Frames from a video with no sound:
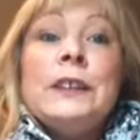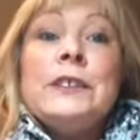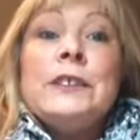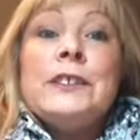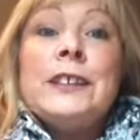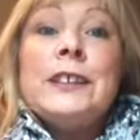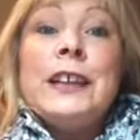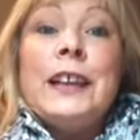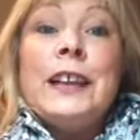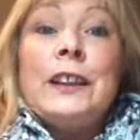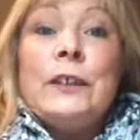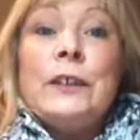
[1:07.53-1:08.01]

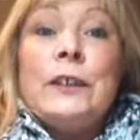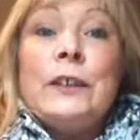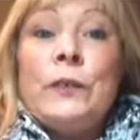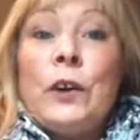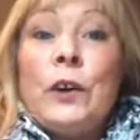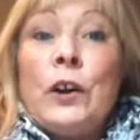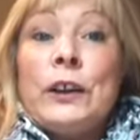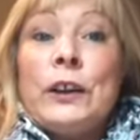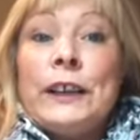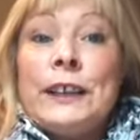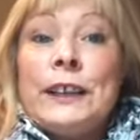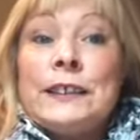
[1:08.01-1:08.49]
to get the
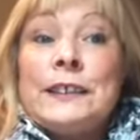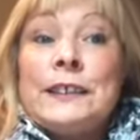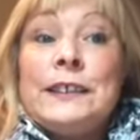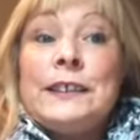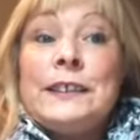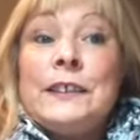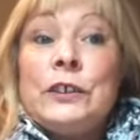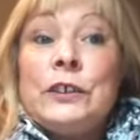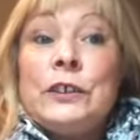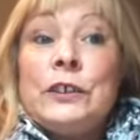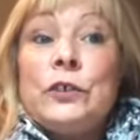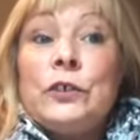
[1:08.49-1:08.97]

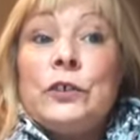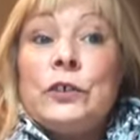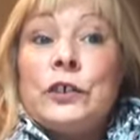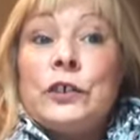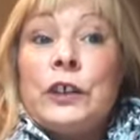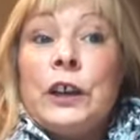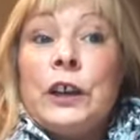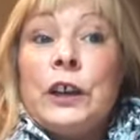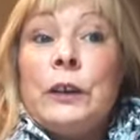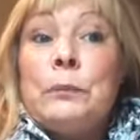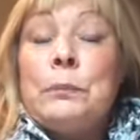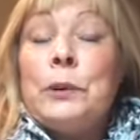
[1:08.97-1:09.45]
finances in
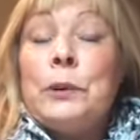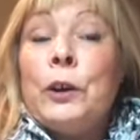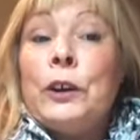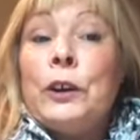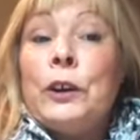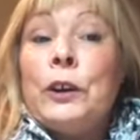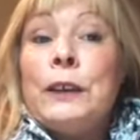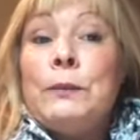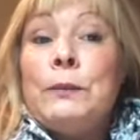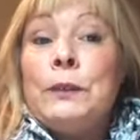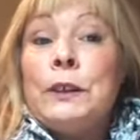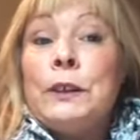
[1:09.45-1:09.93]
order by
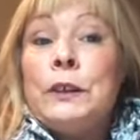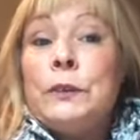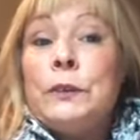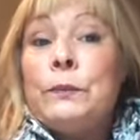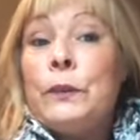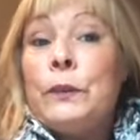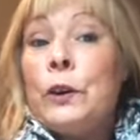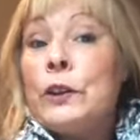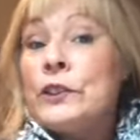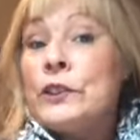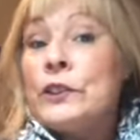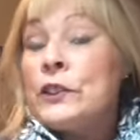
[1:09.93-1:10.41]
giving
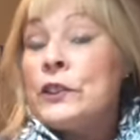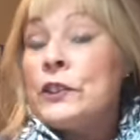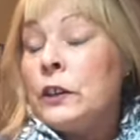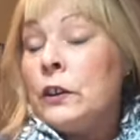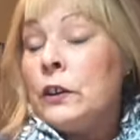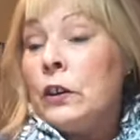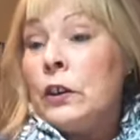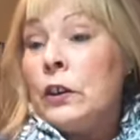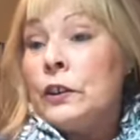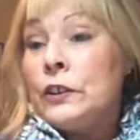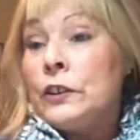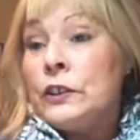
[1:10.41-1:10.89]
advice and
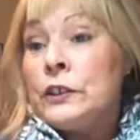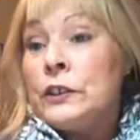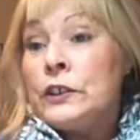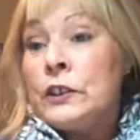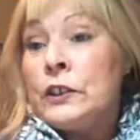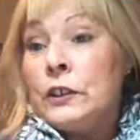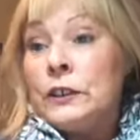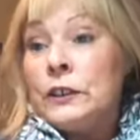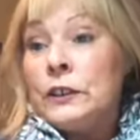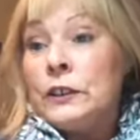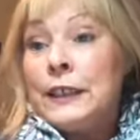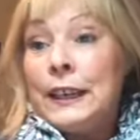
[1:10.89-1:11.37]
guidance
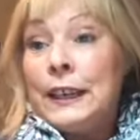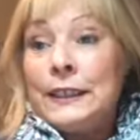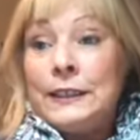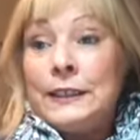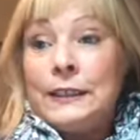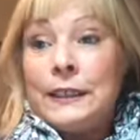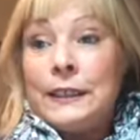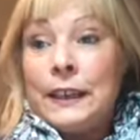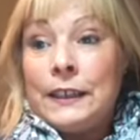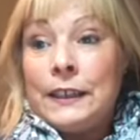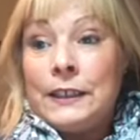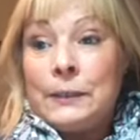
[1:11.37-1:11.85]
on day
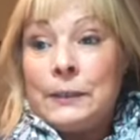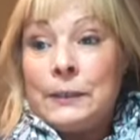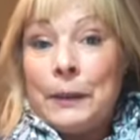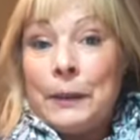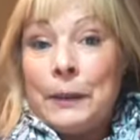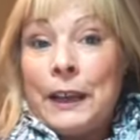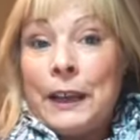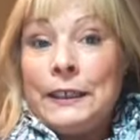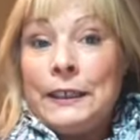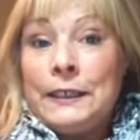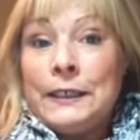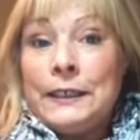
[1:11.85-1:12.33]
to day
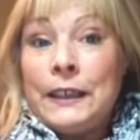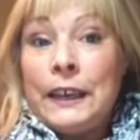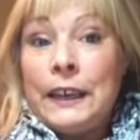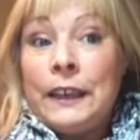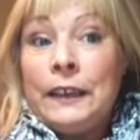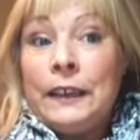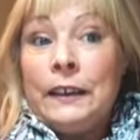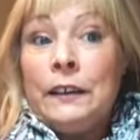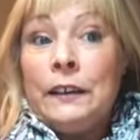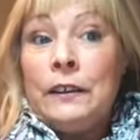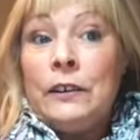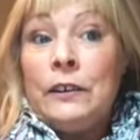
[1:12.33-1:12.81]

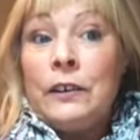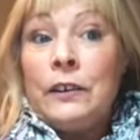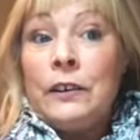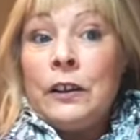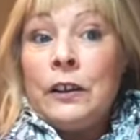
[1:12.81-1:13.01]
spending,